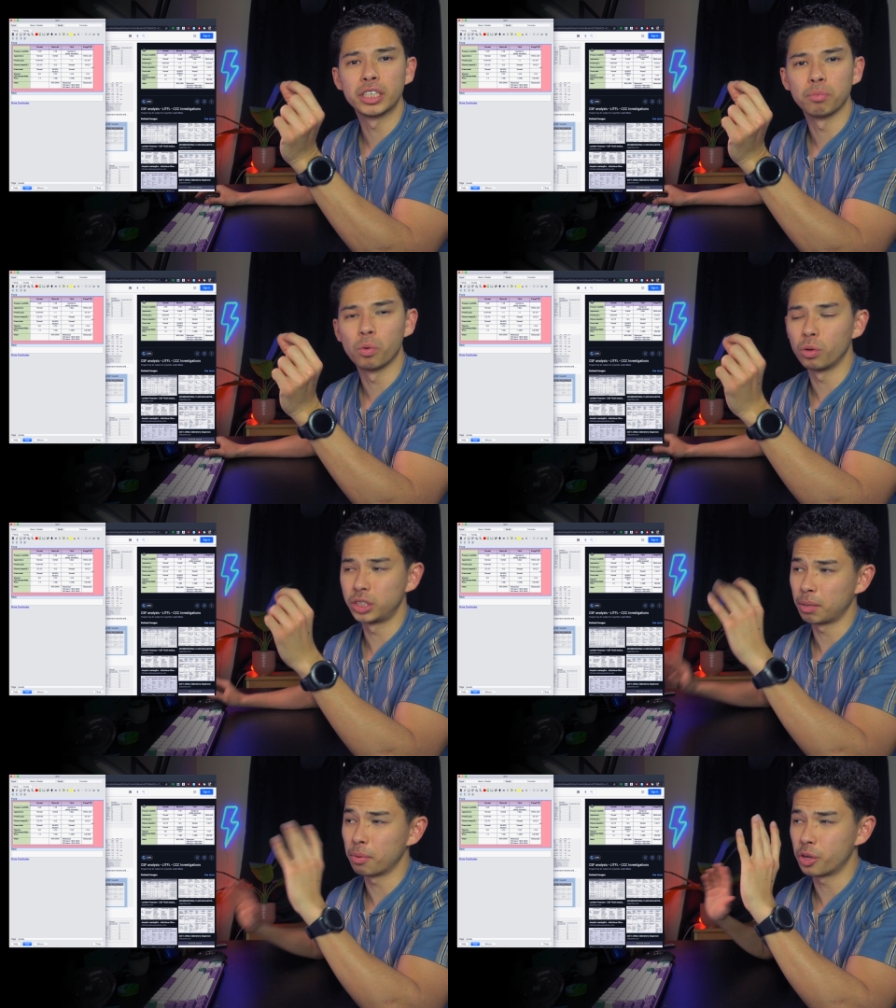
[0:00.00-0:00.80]
small,
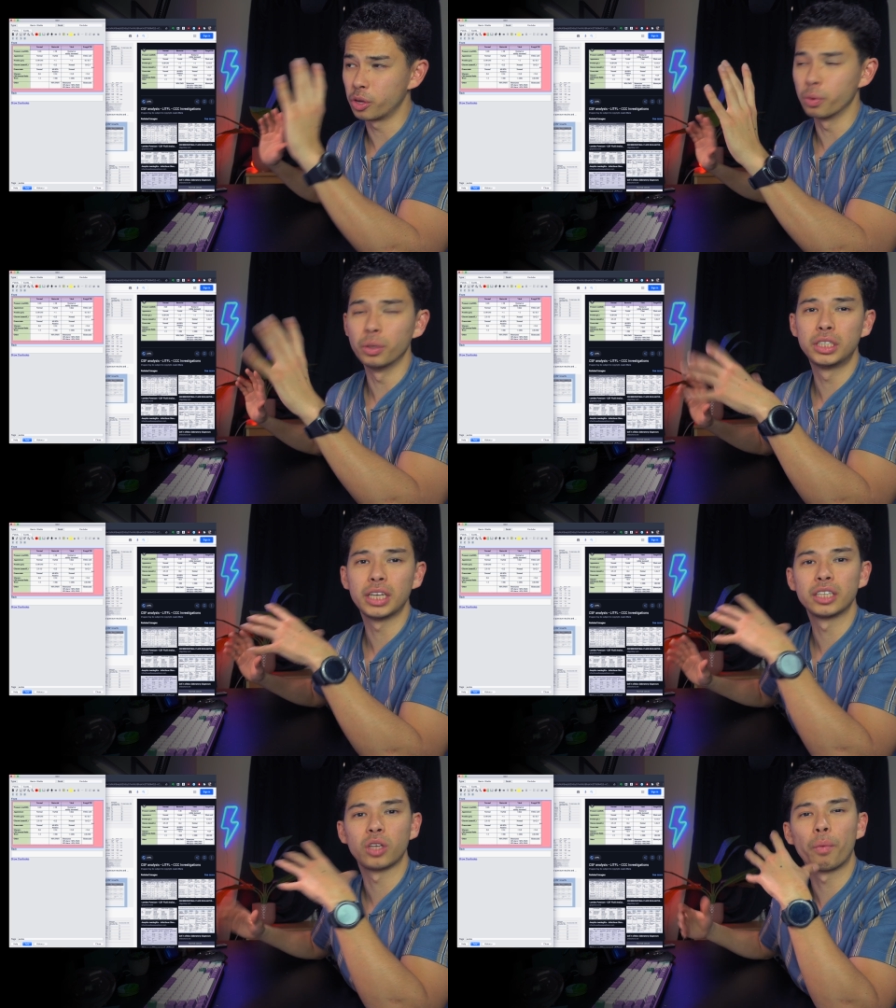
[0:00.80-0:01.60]
some are huge.
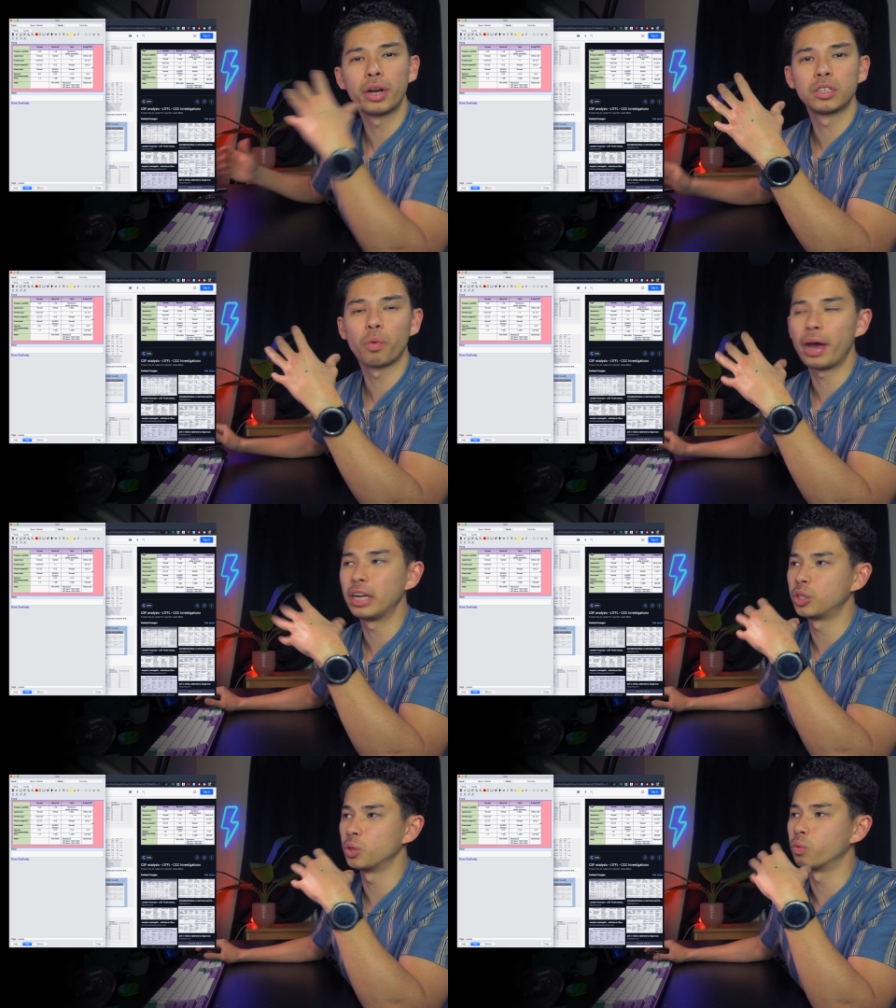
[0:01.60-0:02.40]
So I wanted a way
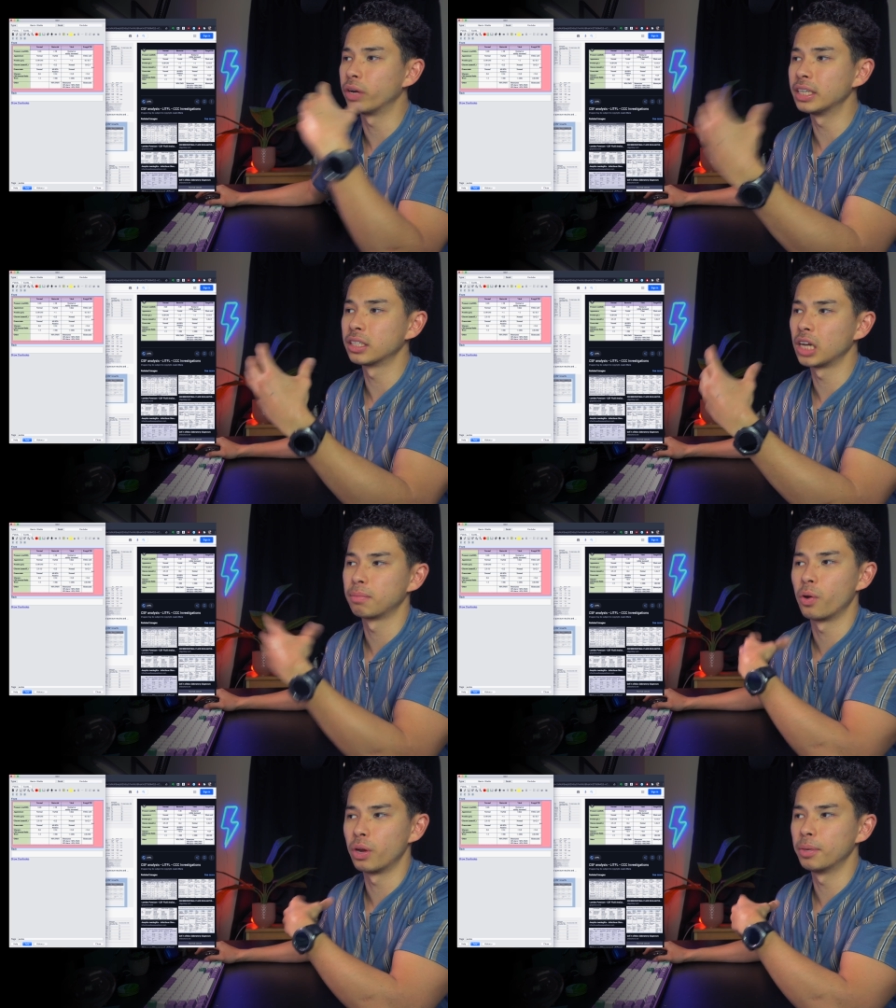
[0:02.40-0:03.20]
to resize
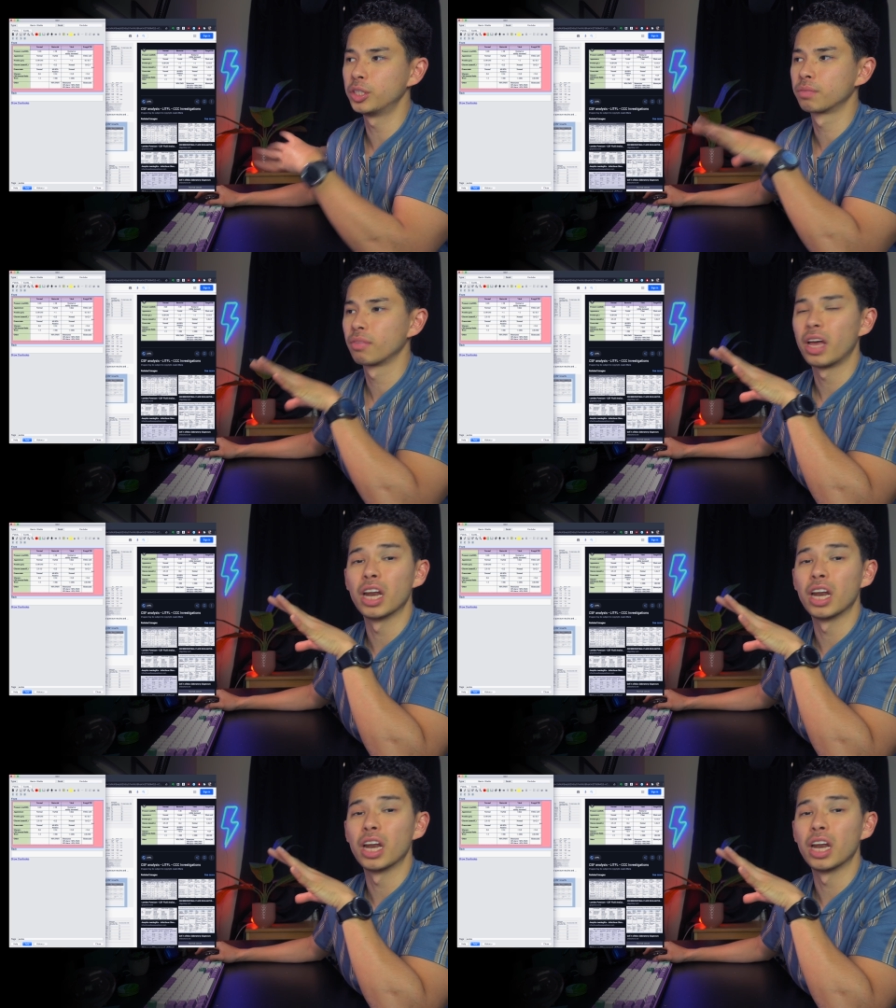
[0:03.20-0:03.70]
my own image.